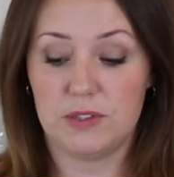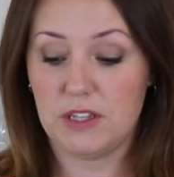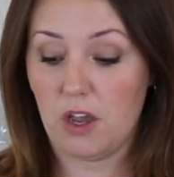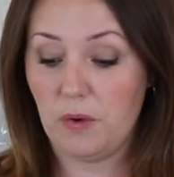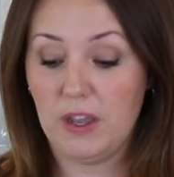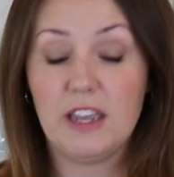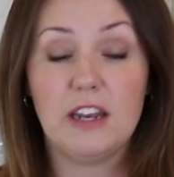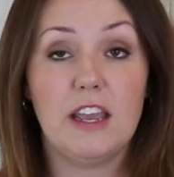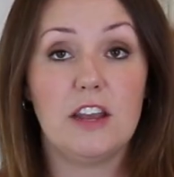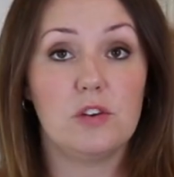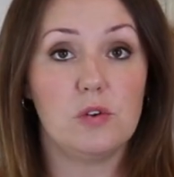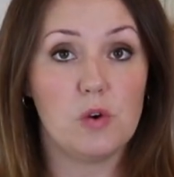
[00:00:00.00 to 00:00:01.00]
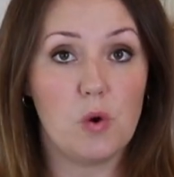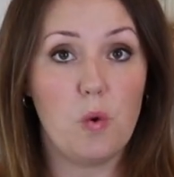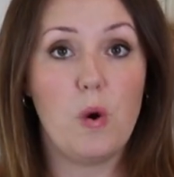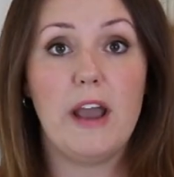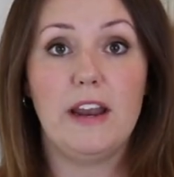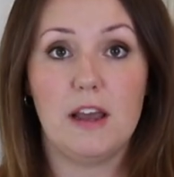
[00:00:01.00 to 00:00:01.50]
So it can handle
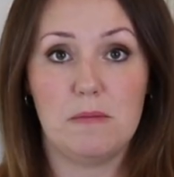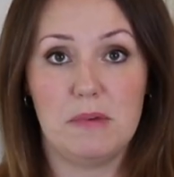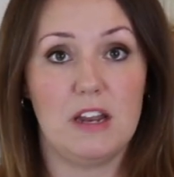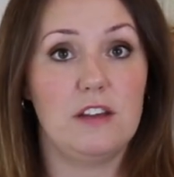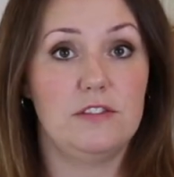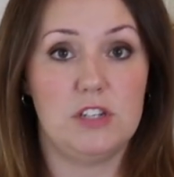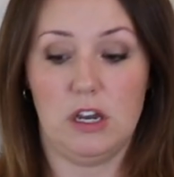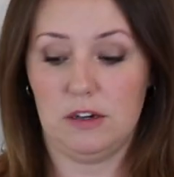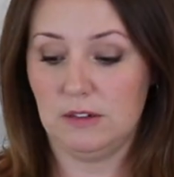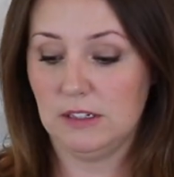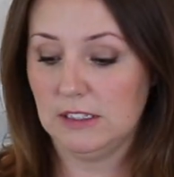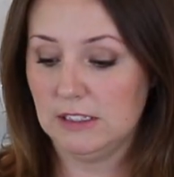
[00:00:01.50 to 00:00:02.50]
quite a bit of dough.